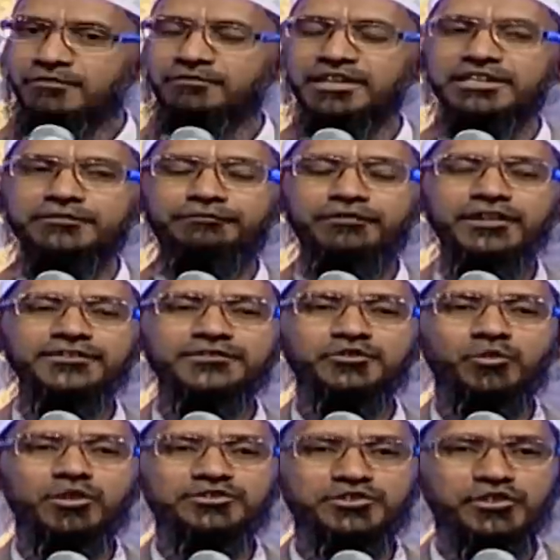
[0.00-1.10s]
were the first two
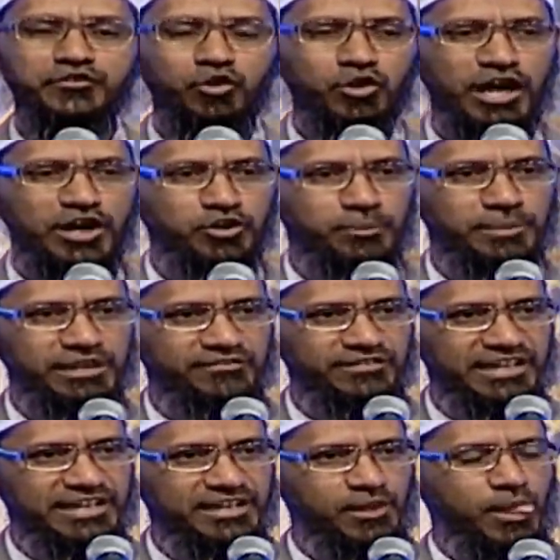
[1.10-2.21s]
verses of the Quran to be
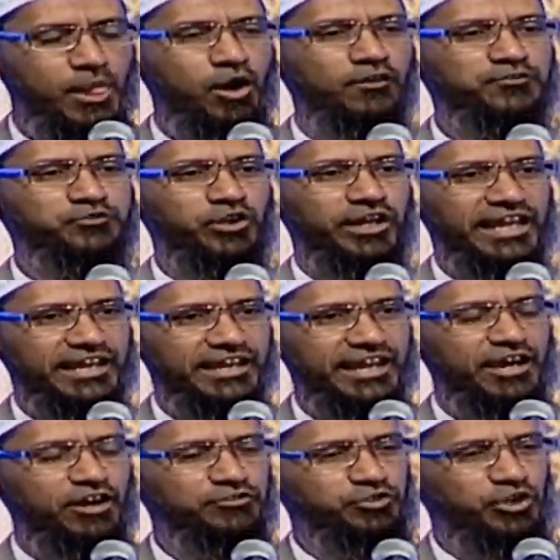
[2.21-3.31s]
revealed of Surah
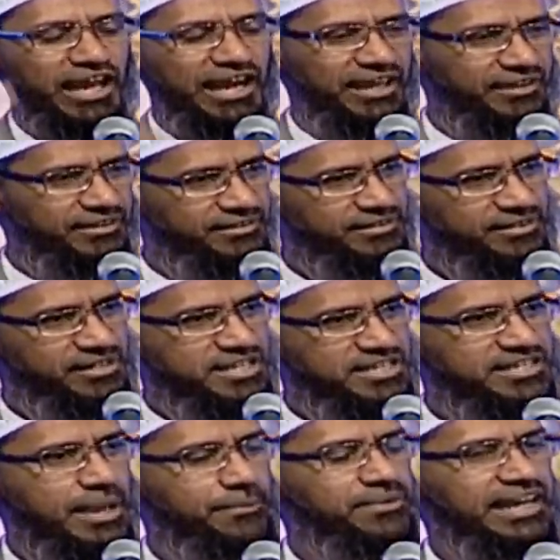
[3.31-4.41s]
Iqra or Surah Alaq,
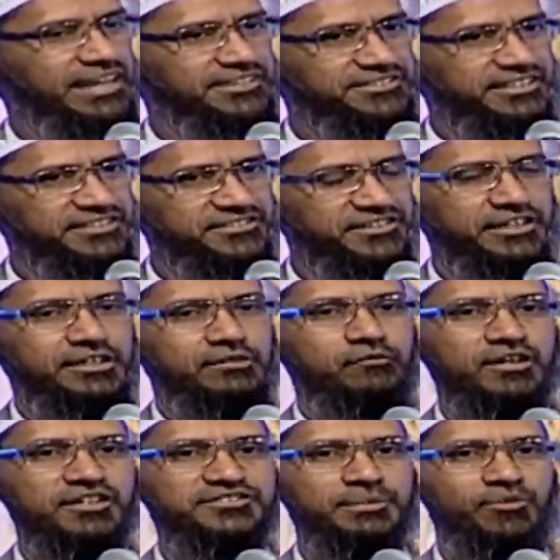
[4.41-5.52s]
chapter 96,
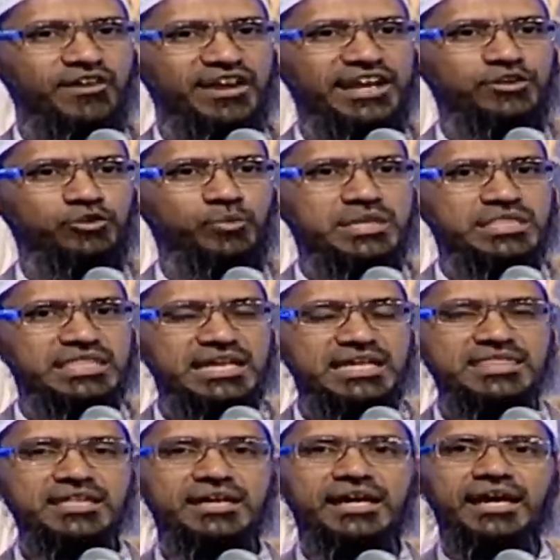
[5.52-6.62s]
verse number 1 and 2, which
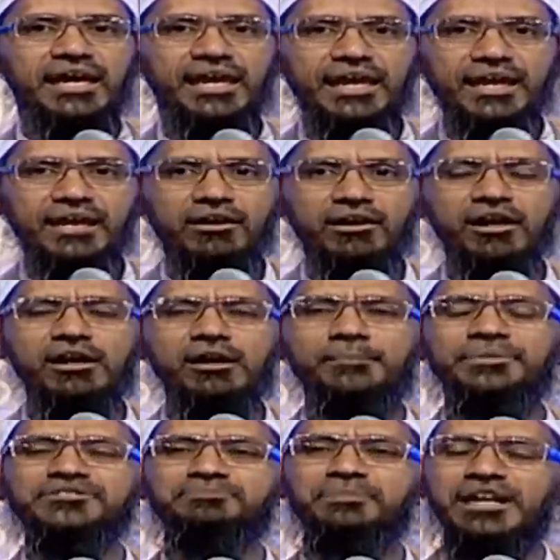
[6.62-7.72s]
says, Iqra
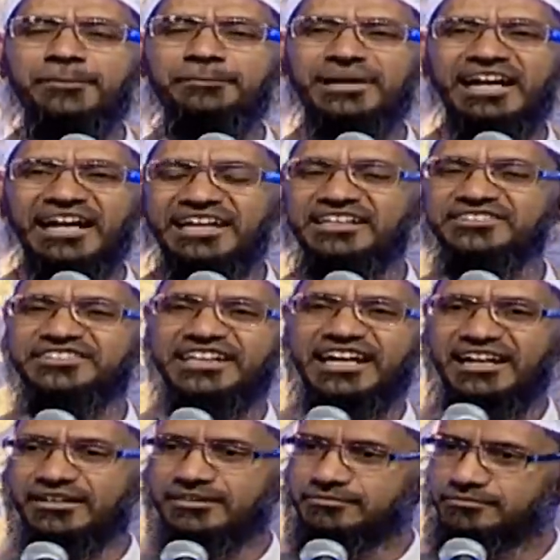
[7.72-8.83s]
bismi lazi
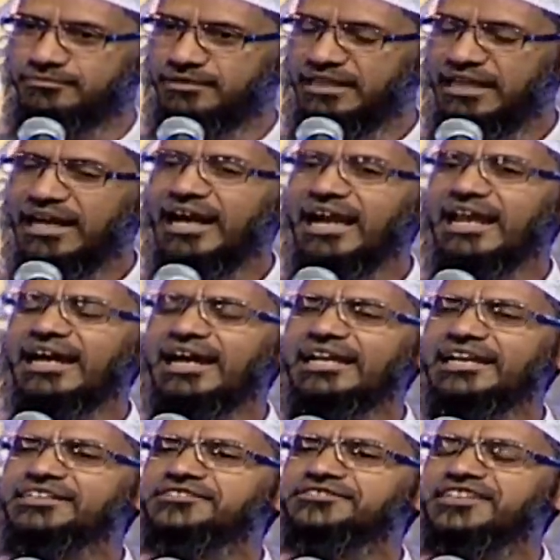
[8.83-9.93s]
khalaq. Khalaqal
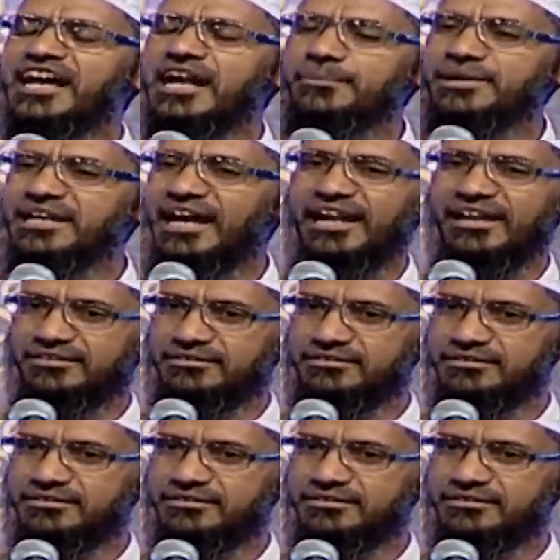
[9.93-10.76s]
insana min alaq.